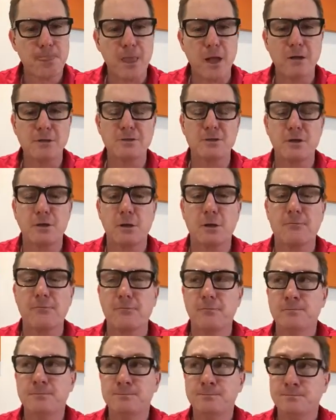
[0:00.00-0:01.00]
It's got a lot
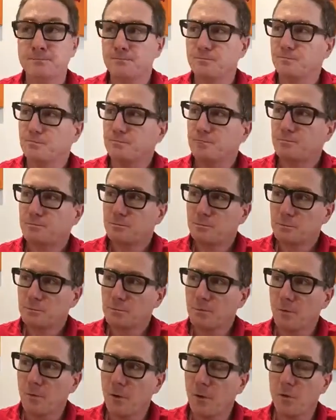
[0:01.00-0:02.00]

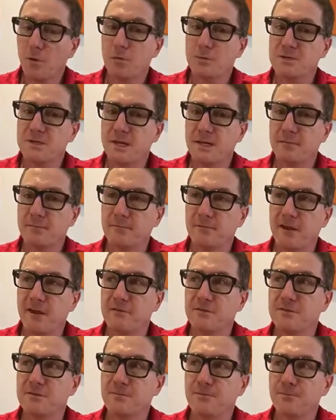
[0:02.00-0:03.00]
of second
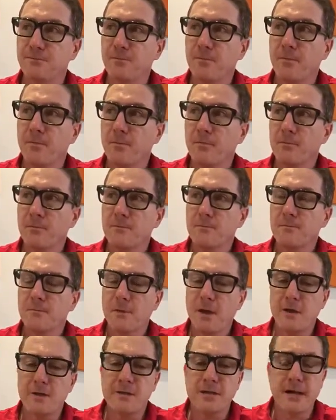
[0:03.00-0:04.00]
flavours.
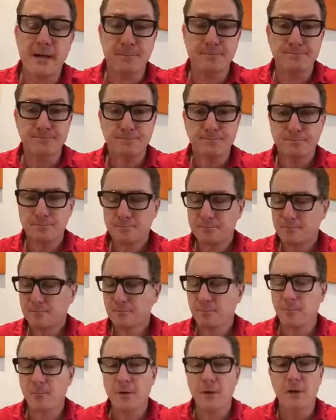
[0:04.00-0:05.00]
Okay.
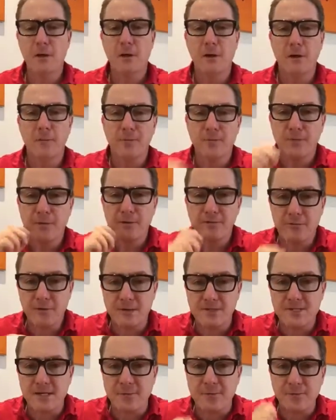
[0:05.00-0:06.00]

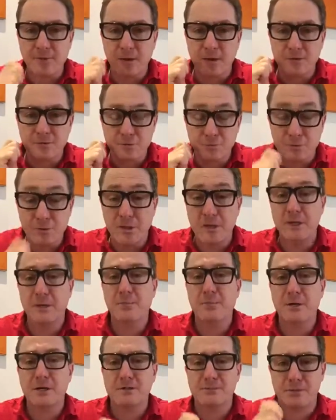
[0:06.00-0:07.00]
First up, I was really
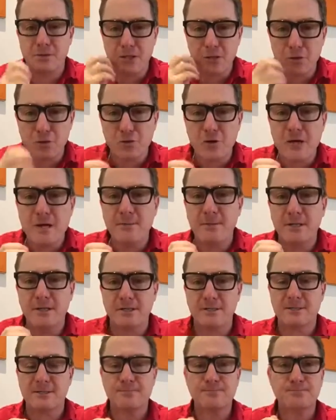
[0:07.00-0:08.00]
impressed with the
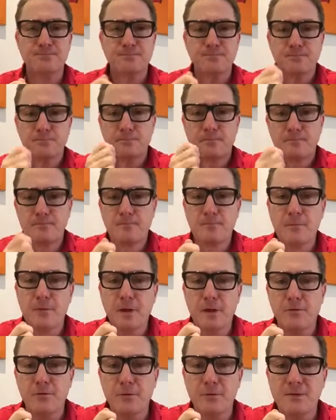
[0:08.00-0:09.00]
creaminess
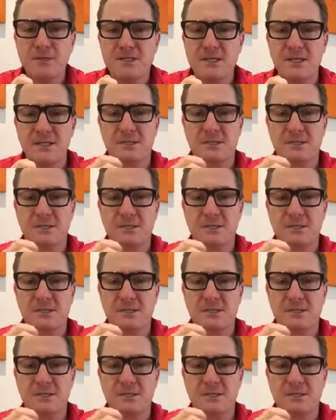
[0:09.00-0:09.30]
of the whiskey.